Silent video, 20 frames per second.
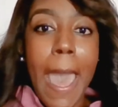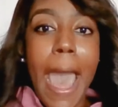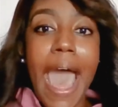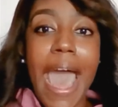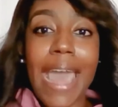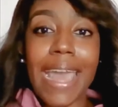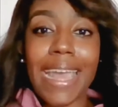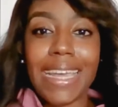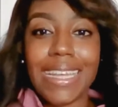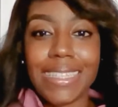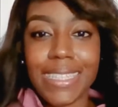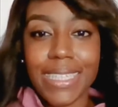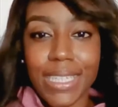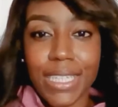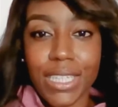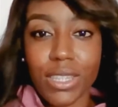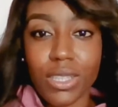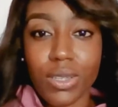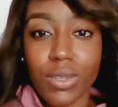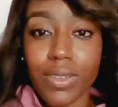I
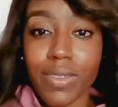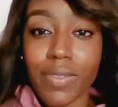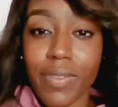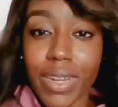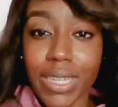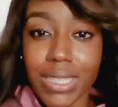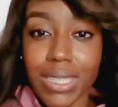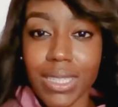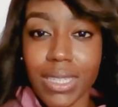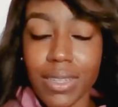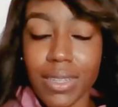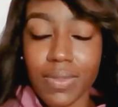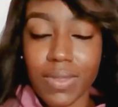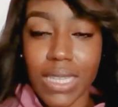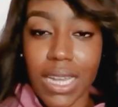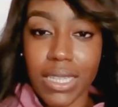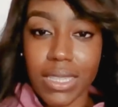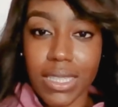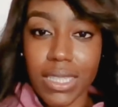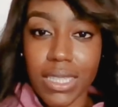attended the University of
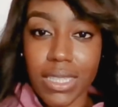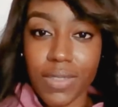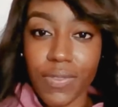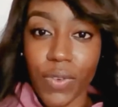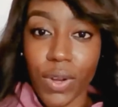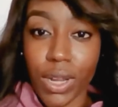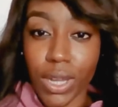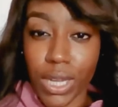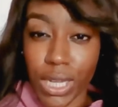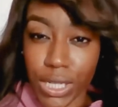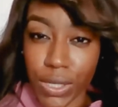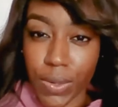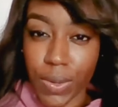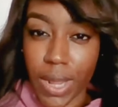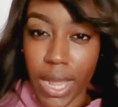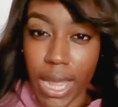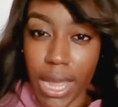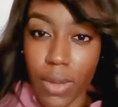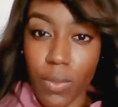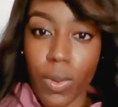Texas for
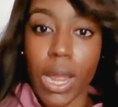undergrad,